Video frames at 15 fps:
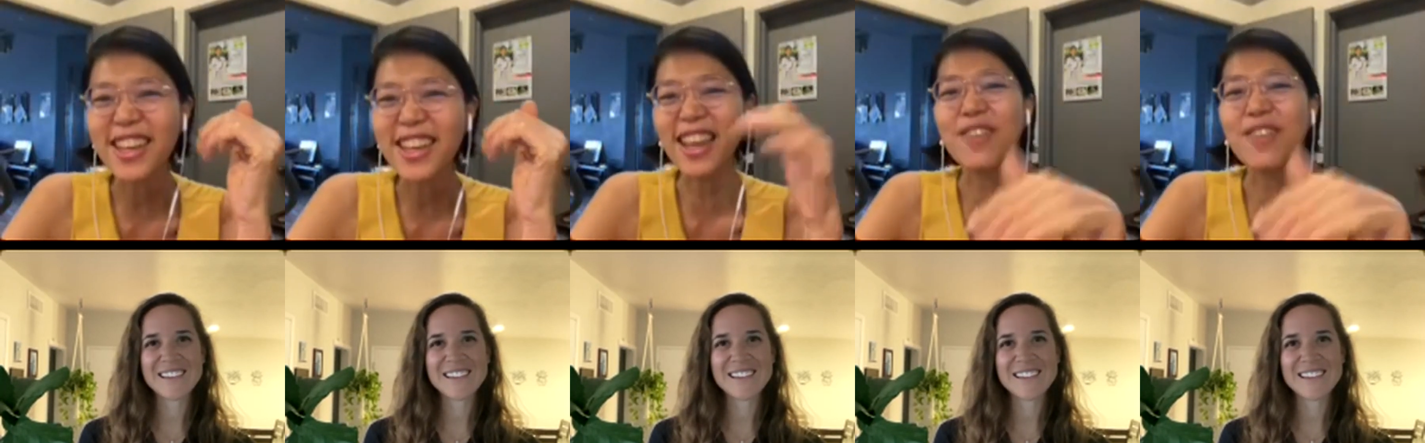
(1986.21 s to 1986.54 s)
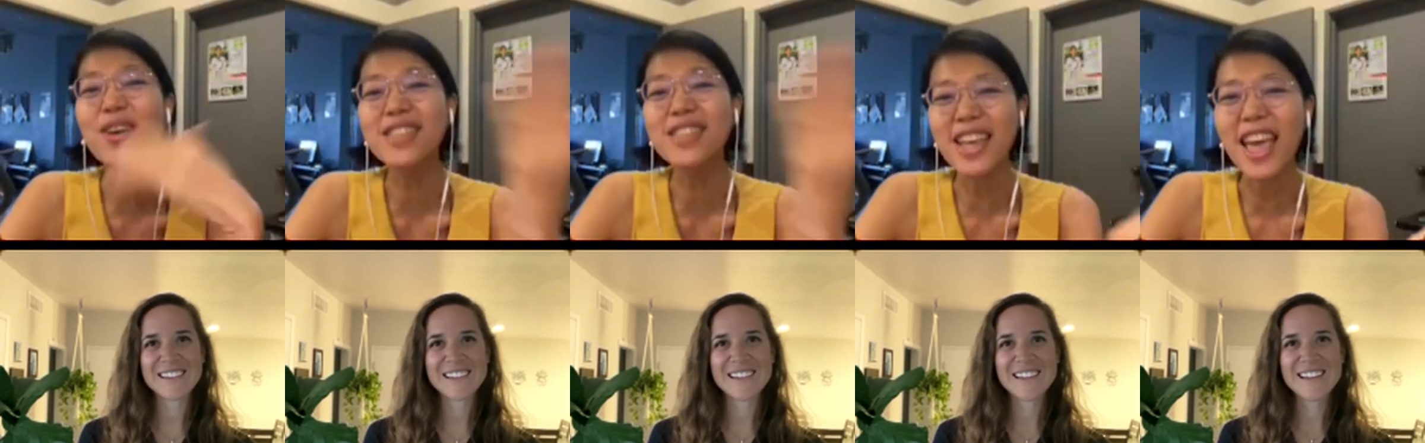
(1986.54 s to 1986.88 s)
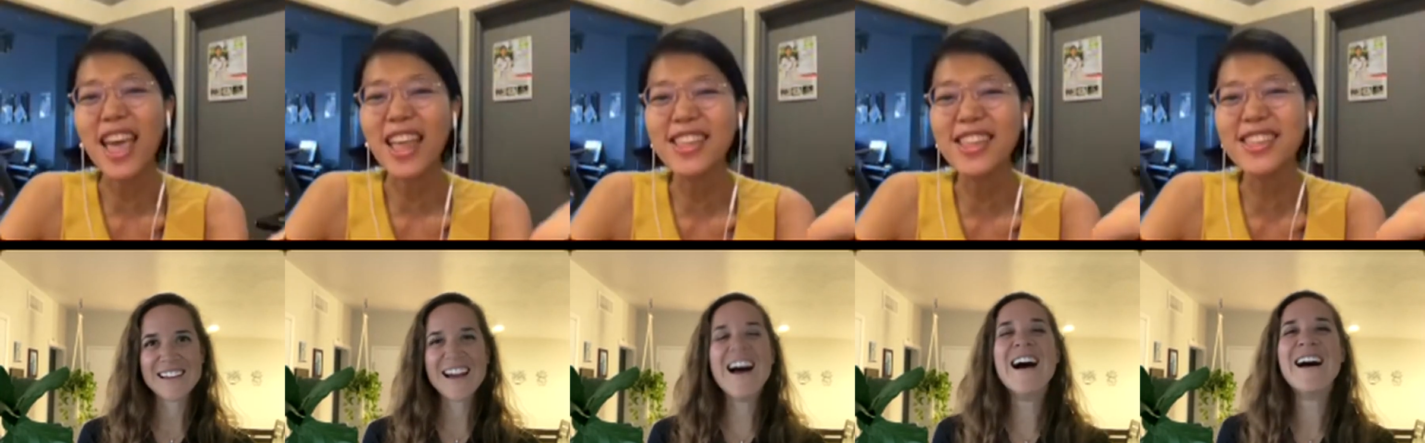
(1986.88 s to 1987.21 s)
Speaker 1: Like once it
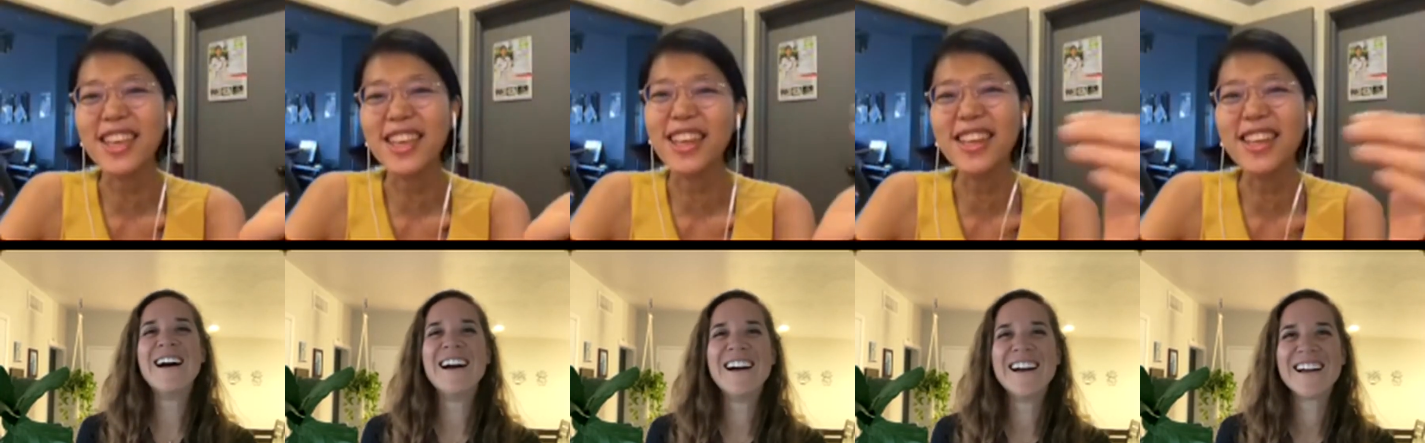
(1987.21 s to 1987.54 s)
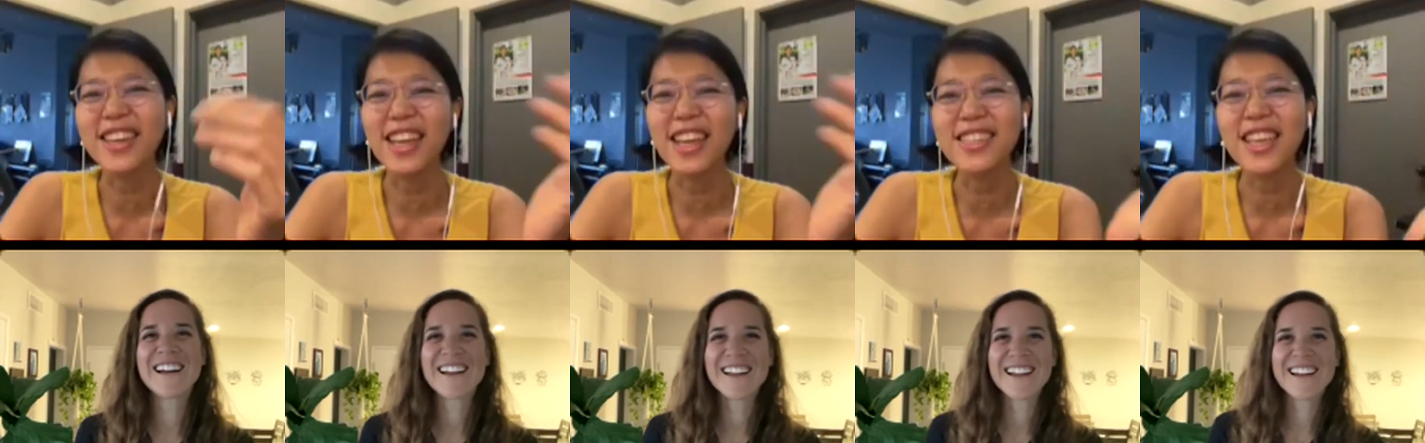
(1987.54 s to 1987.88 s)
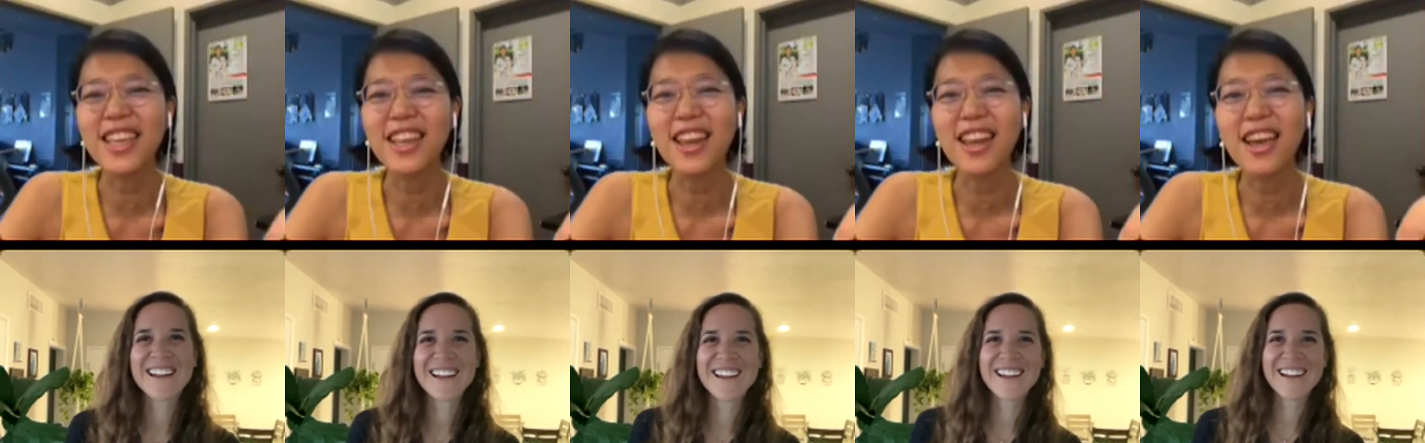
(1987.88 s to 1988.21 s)
ends, and then the next day
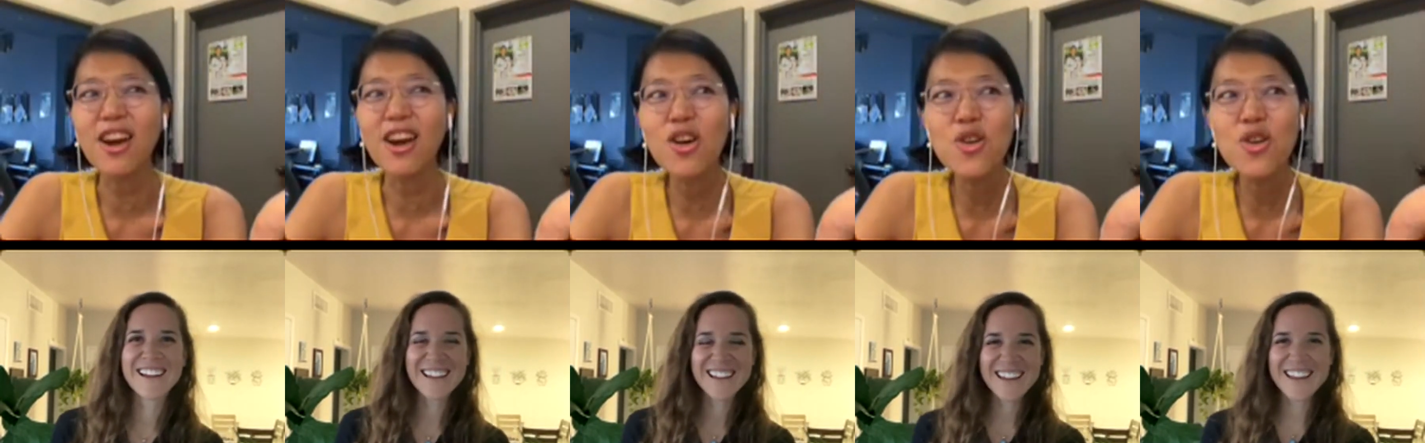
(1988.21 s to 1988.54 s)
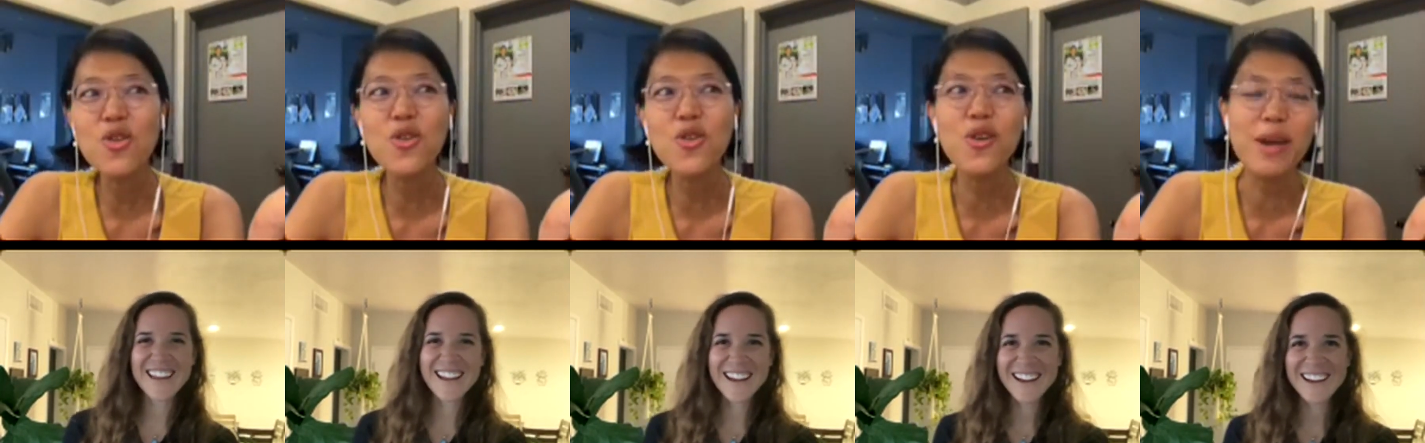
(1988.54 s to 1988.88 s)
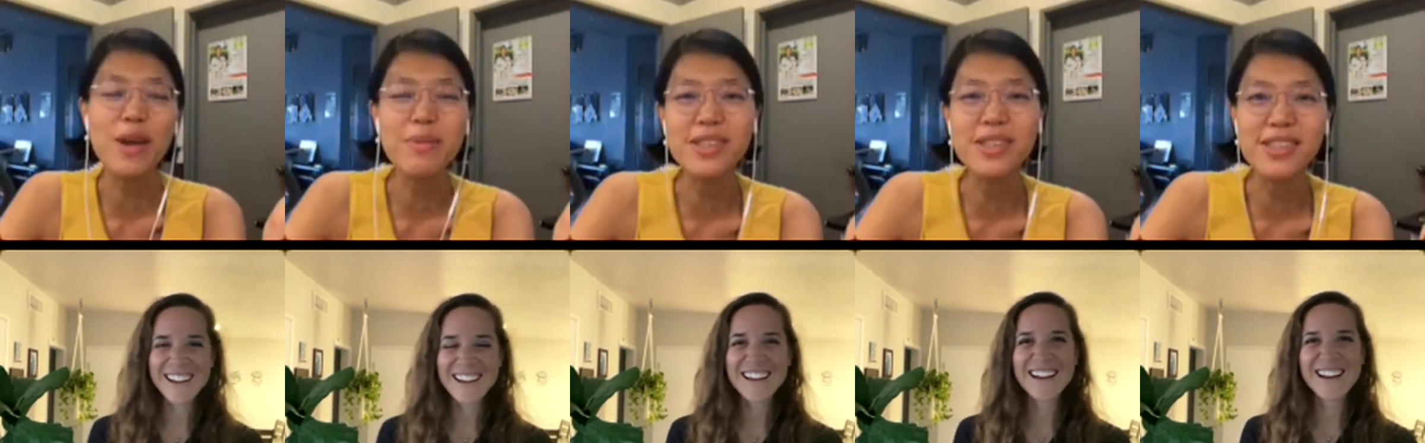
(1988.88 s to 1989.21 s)
they're like, "Oh, I
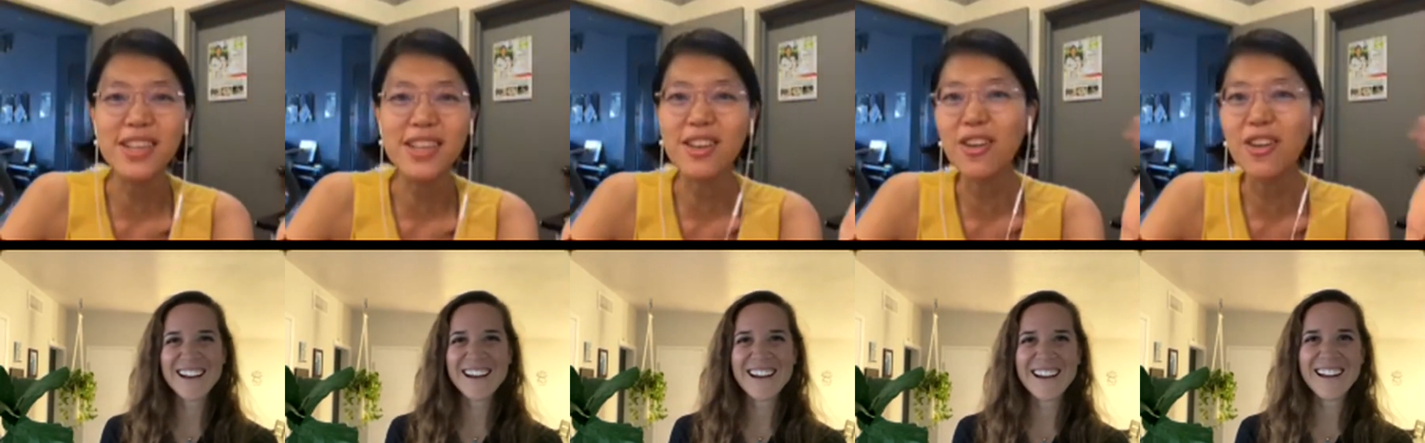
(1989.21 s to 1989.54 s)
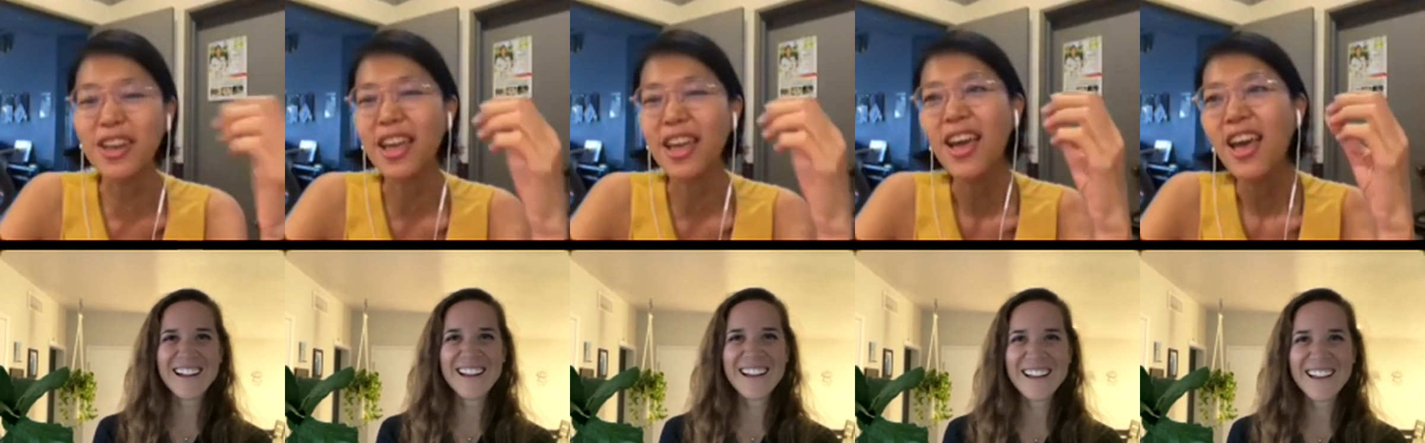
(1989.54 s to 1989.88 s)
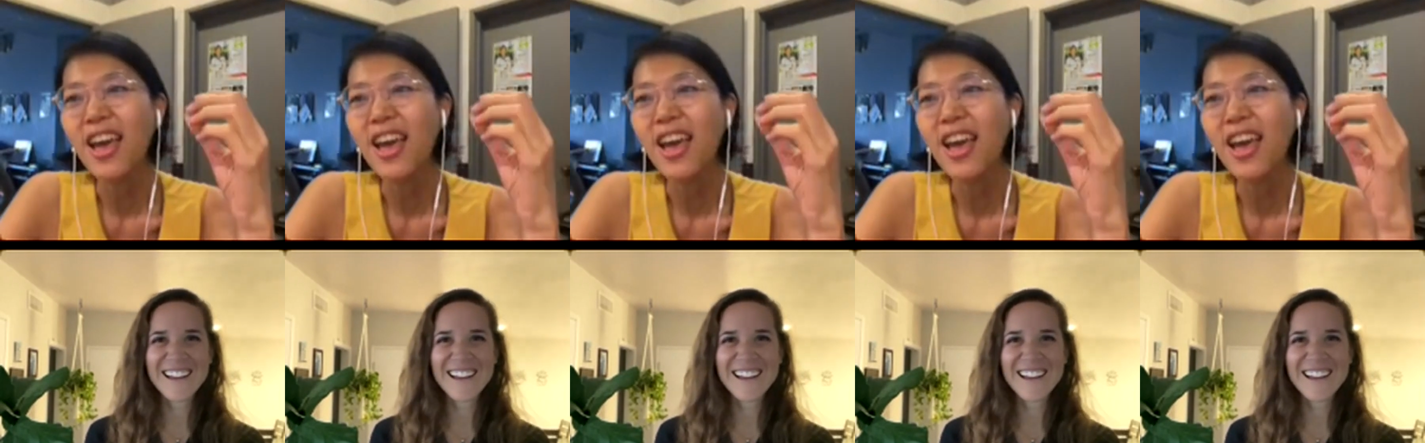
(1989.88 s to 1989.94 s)
missed it," or like,